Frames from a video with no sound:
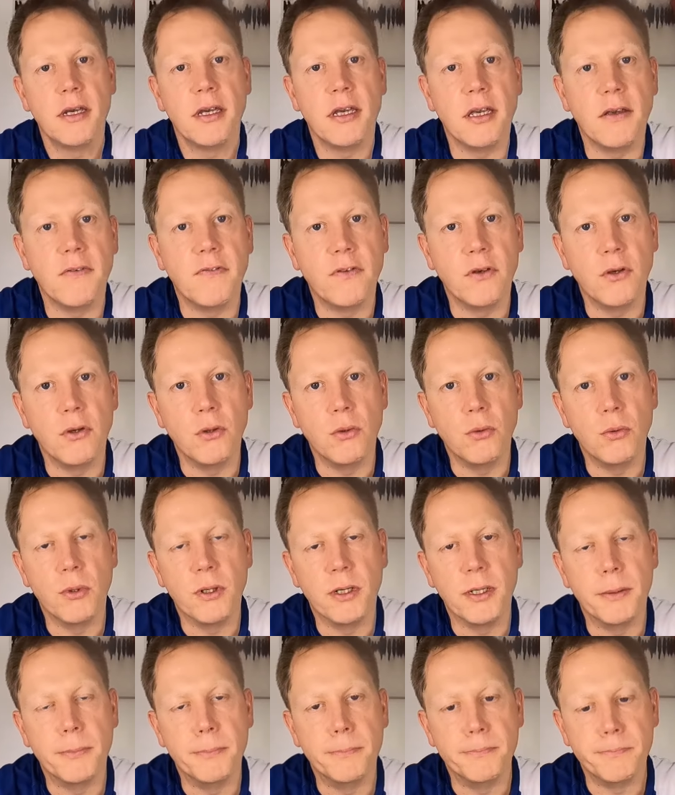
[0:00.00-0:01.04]
if
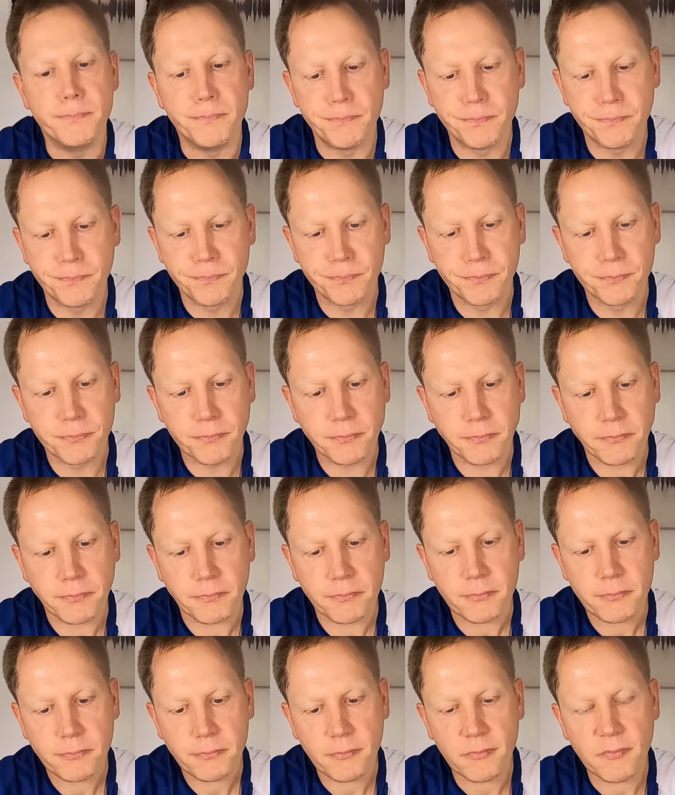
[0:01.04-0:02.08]
you
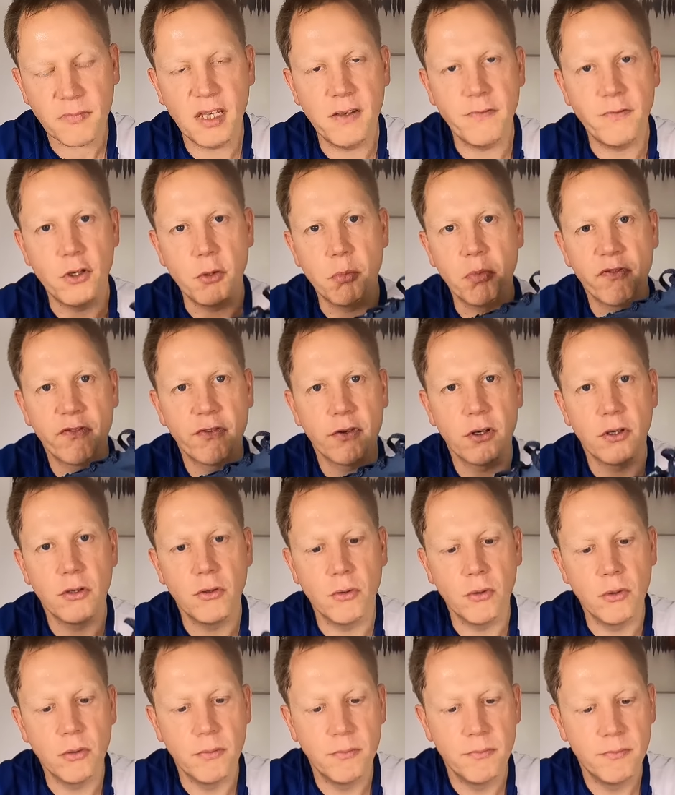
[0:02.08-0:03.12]
prefer
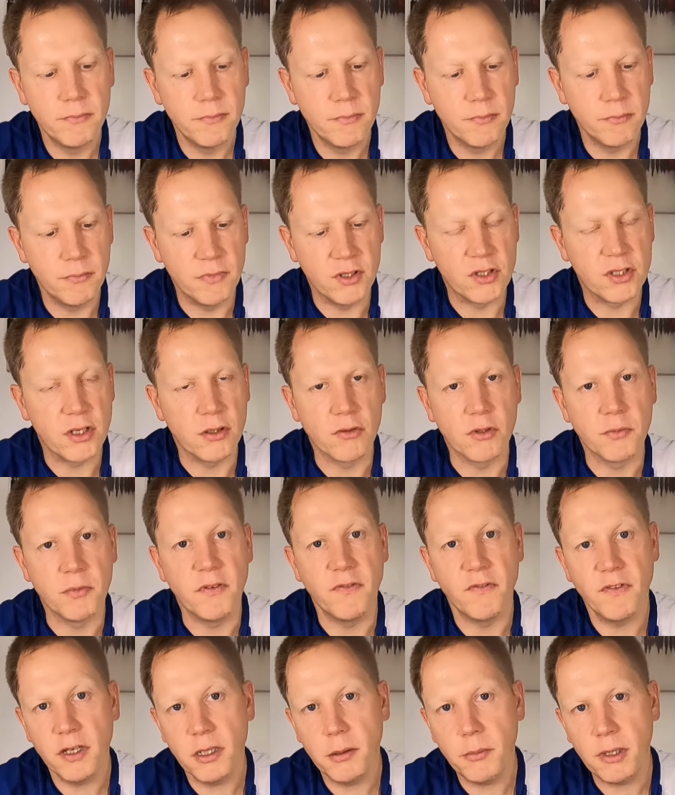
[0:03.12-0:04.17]
your midsole to be
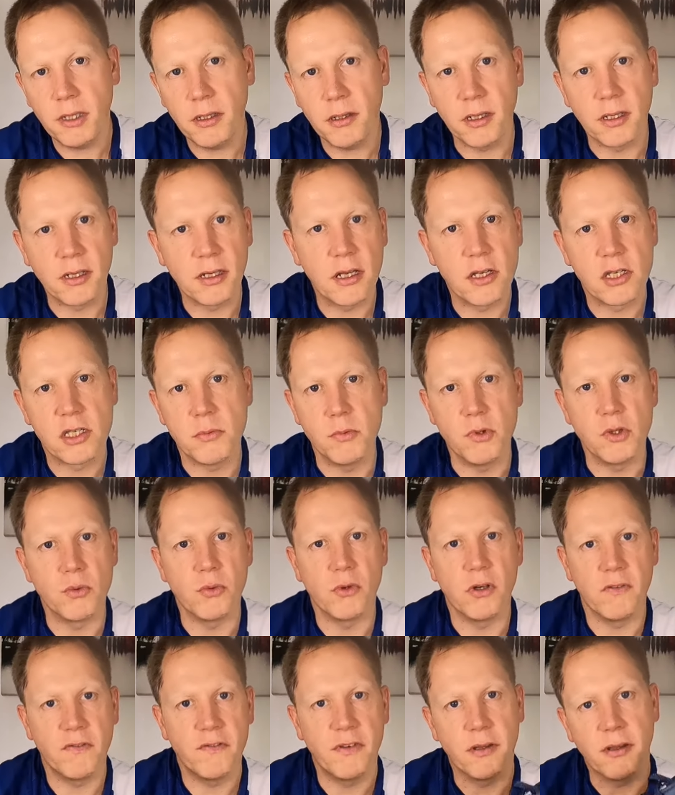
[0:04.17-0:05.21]
firmer, then customers
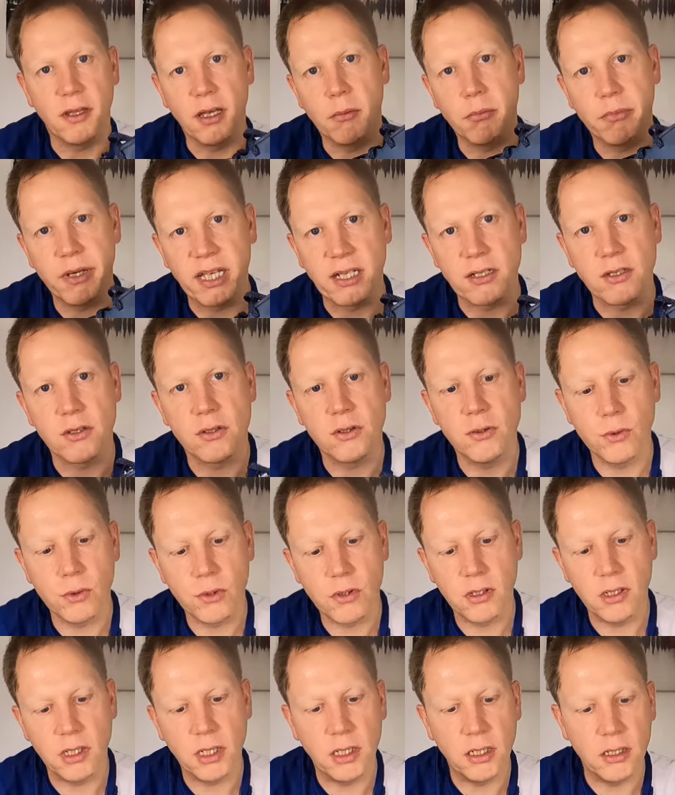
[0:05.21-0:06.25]
would have fed that back to
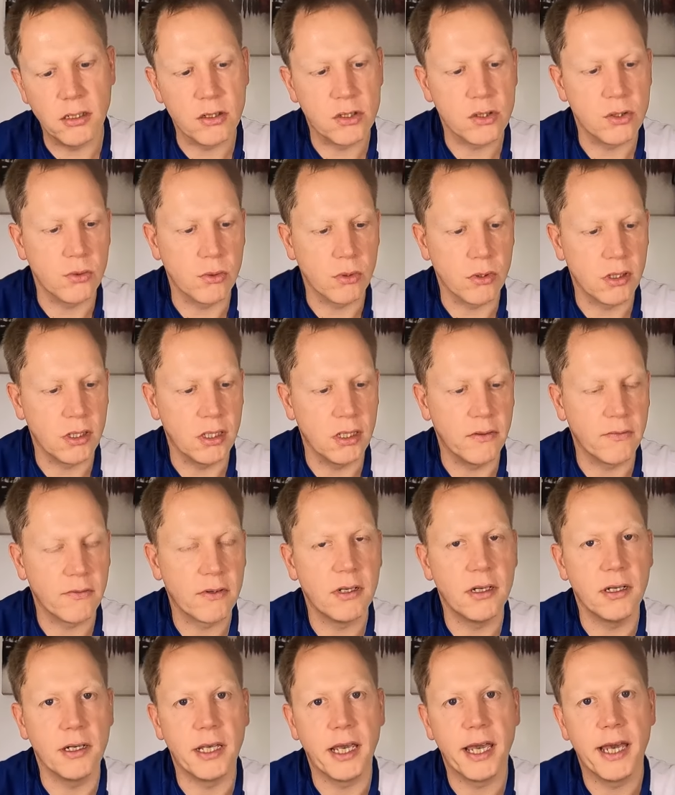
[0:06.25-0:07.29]
Saucony, and Saucony have
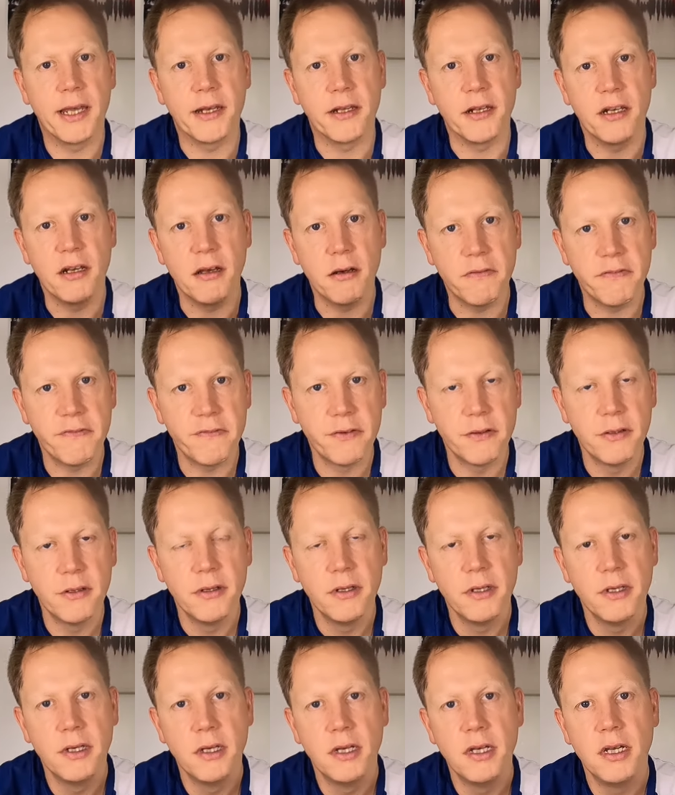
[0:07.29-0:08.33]
clearly had enough
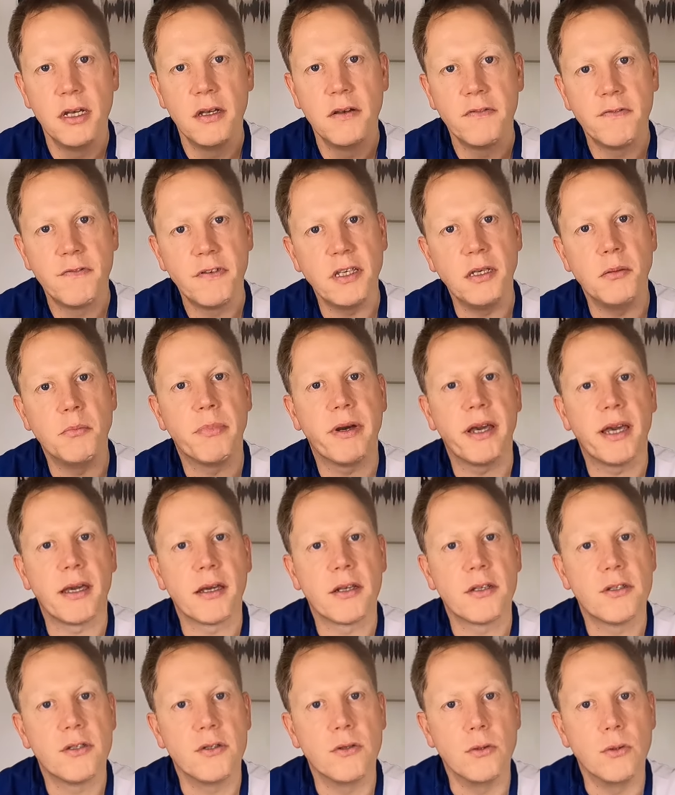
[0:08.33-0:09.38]

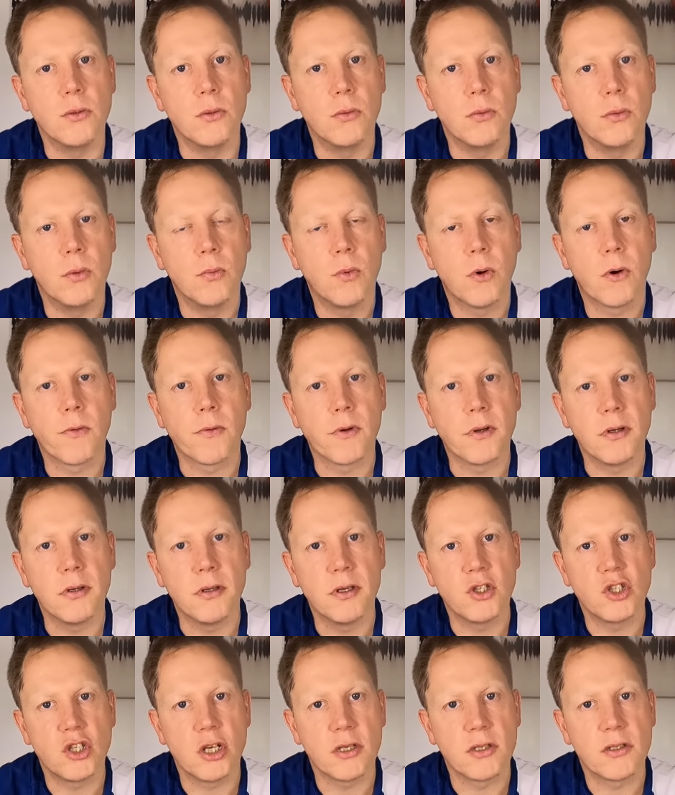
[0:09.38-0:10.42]
feedback to warrant
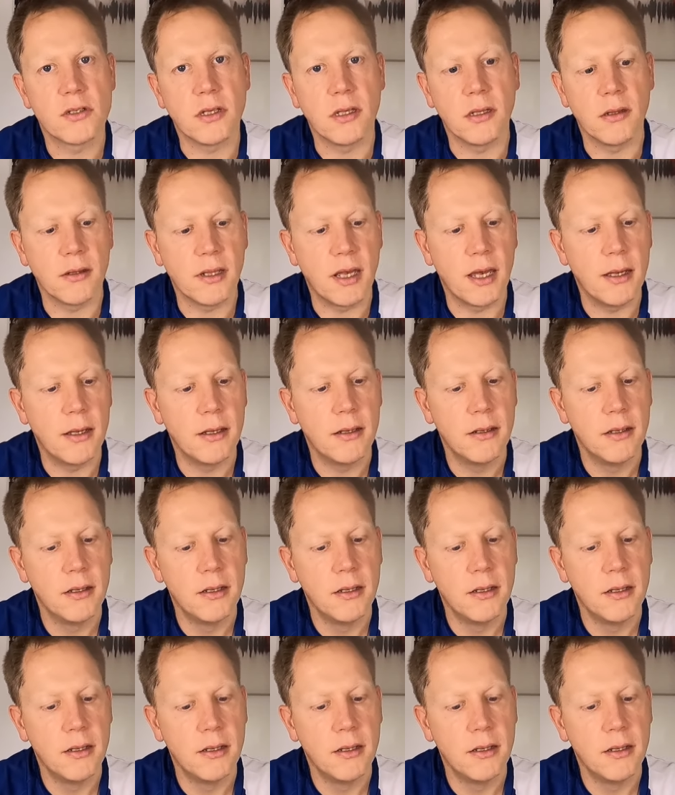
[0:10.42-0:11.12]
adjusting that